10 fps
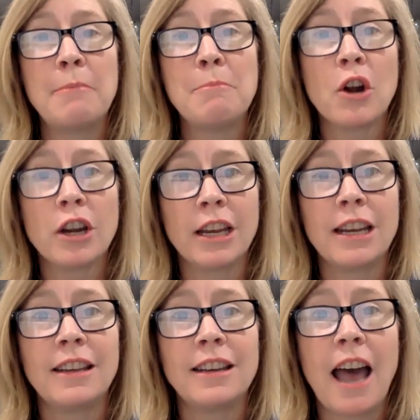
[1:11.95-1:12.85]
and
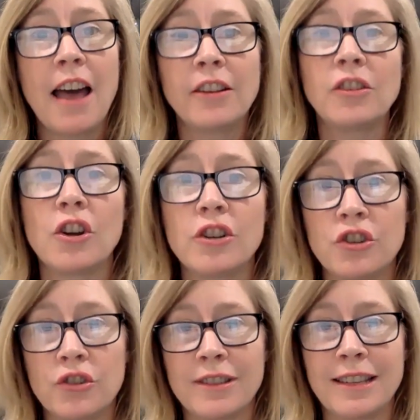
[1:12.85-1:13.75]
marketed on a
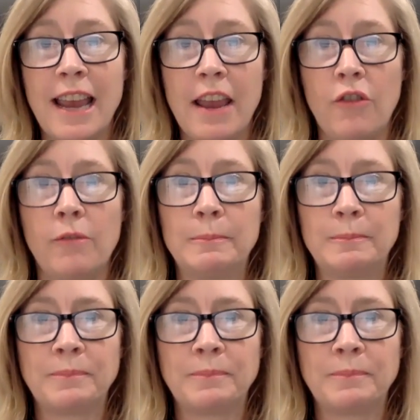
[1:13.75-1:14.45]
larger scale.